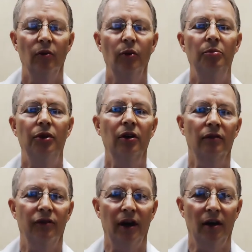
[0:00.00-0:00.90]
We
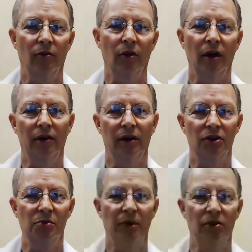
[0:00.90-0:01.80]
purify our water in a
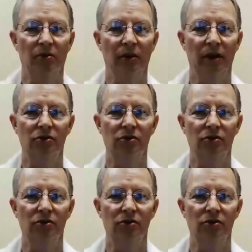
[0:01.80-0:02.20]
special way,